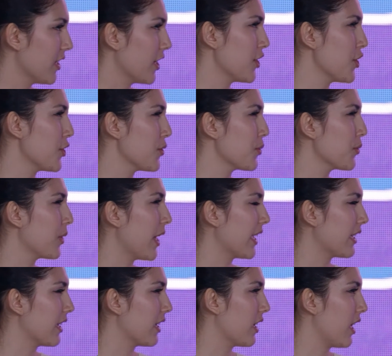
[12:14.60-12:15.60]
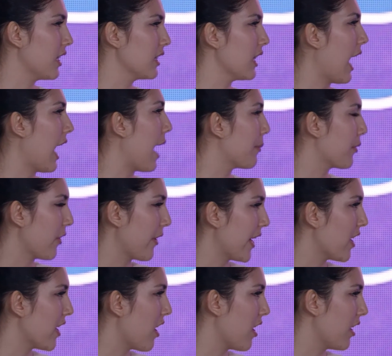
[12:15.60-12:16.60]
Can you
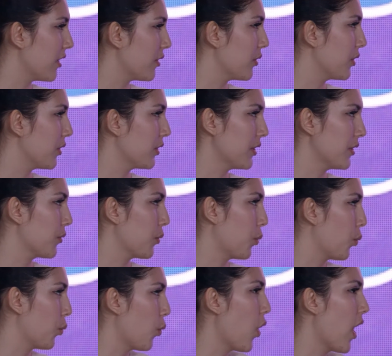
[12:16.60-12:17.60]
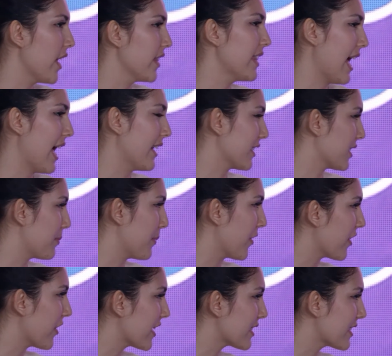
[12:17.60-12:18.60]
elaborate on what that
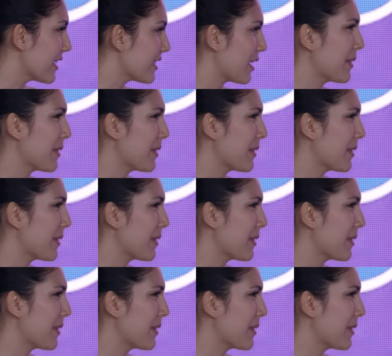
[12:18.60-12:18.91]
experience is?